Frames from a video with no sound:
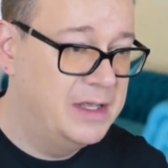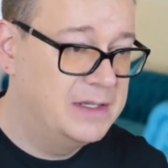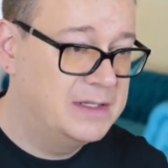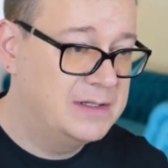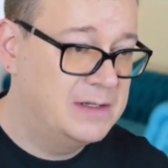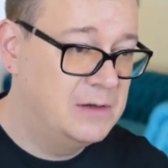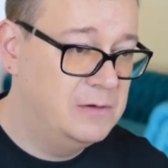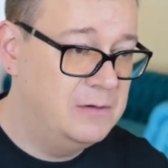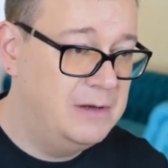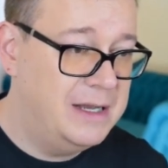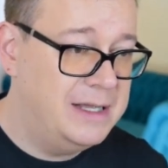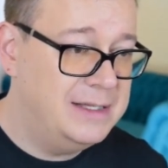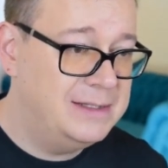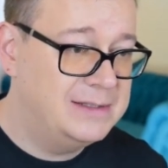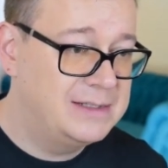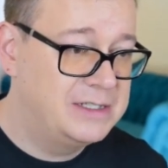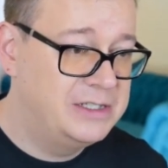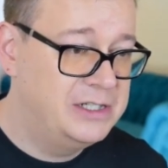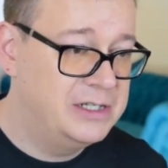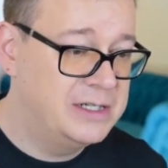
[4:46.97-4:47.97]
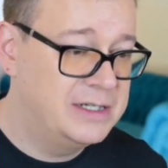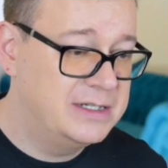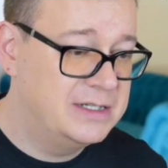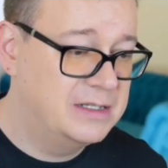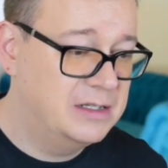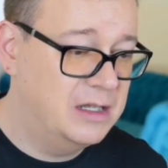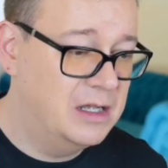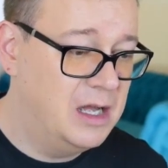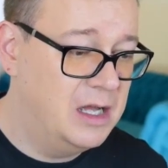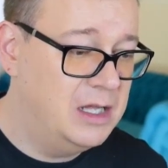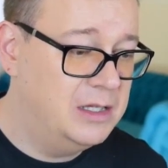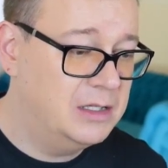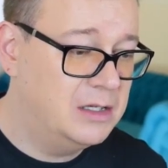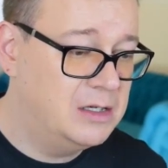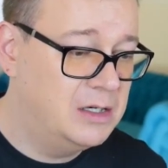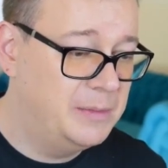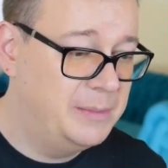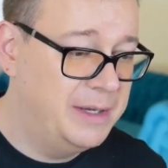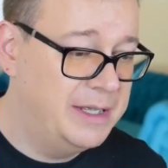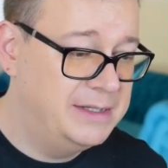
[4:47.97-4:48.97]
So let's just
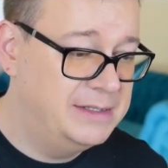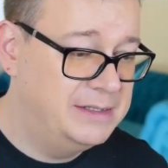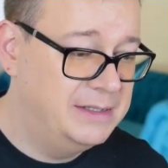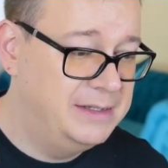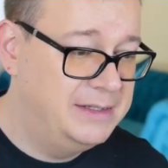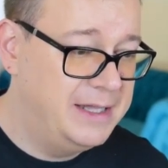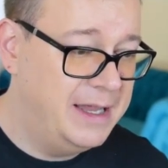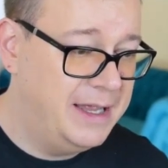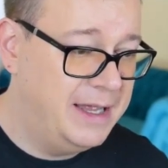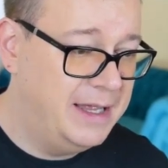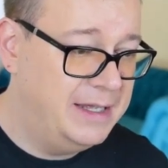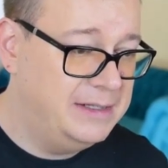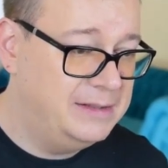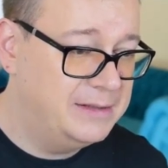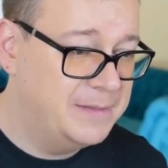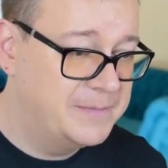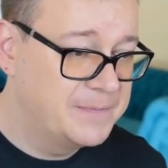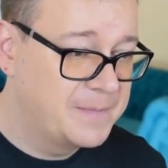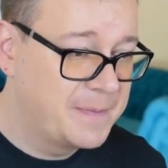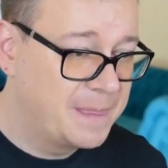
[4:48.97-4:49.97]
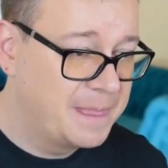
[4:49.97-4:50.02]
uncomment that